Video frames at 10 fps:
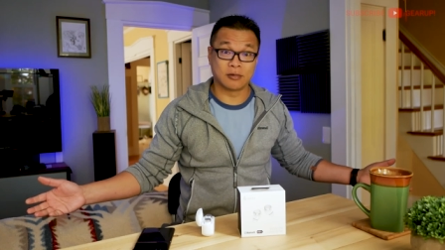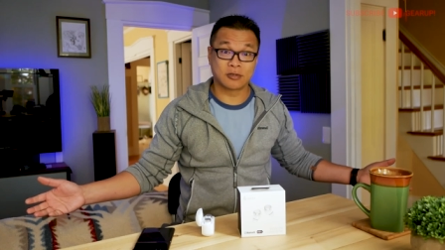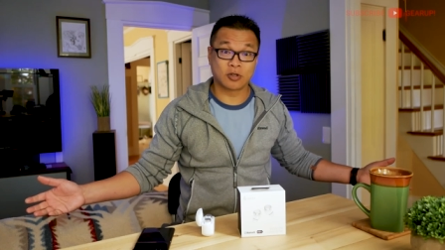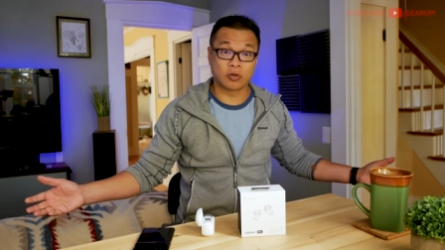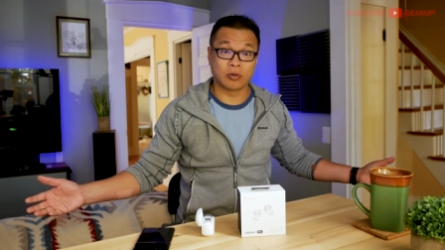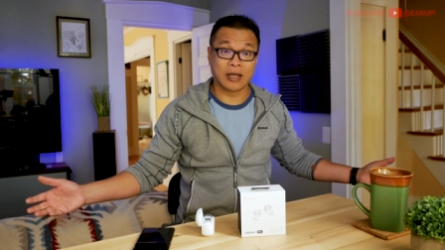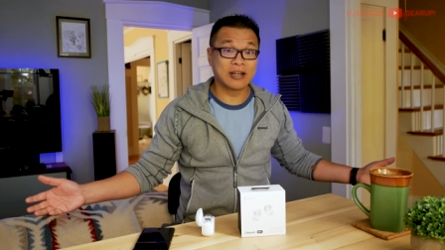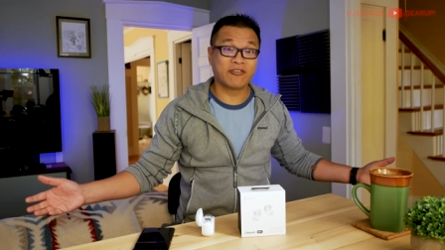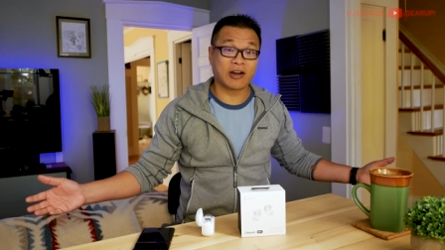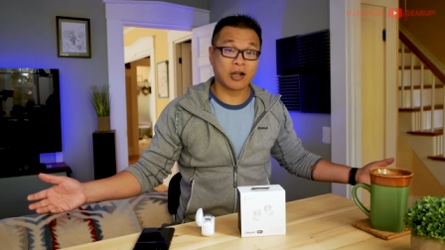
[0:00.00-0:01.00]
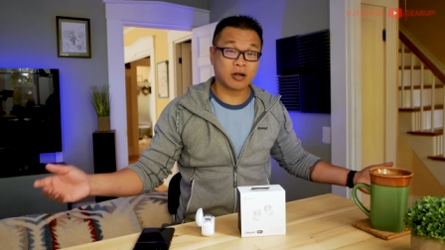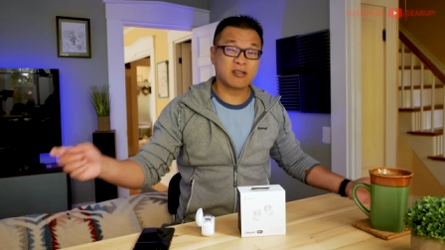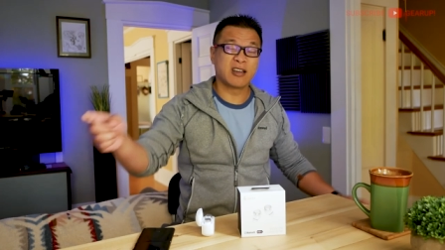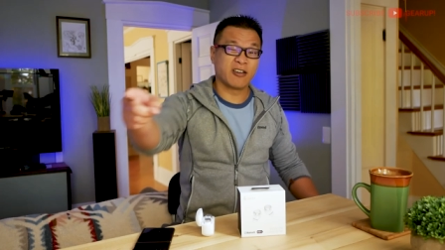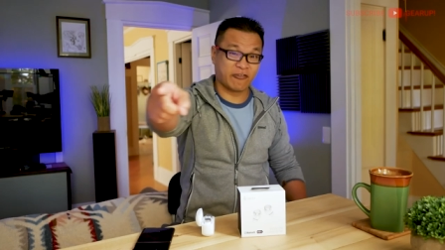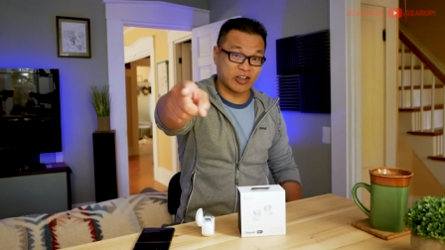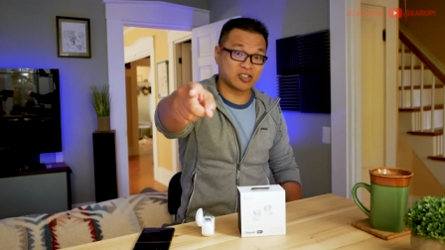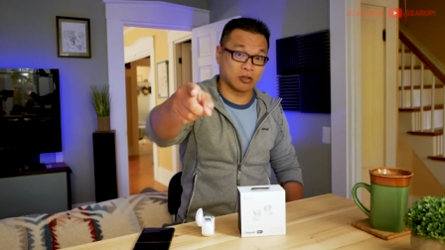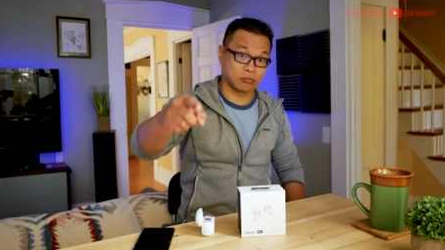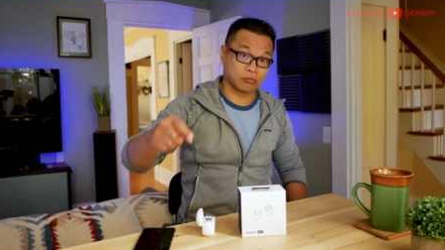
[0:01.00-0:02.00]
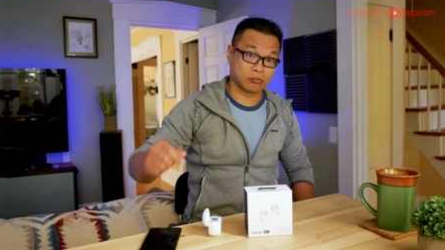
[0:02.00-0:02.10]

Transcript: So Edifier, fix it.